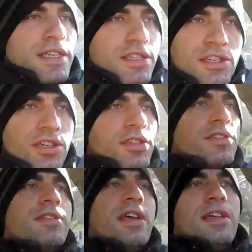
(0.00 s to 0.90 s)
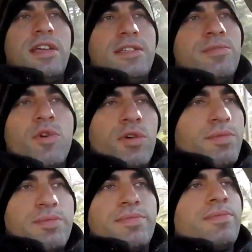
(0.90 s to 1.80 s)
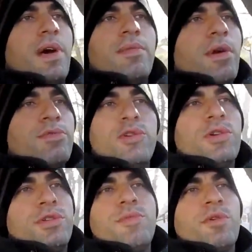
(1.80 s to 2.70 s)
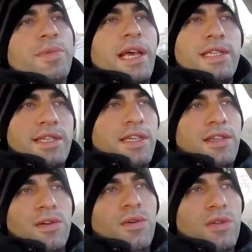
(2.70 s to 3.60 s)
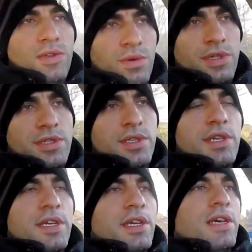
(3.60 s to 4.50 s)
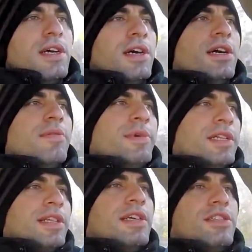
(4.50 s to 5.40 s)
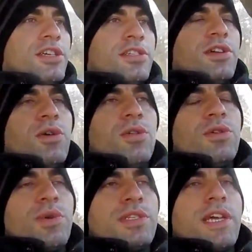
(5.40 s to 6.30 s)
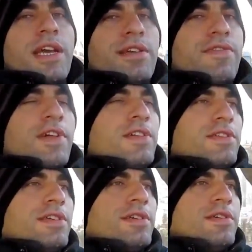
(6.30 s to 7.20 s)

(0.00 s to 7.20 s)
It's more, I'm sure it's more planted than the older ones, but it's just the older ones kind of felt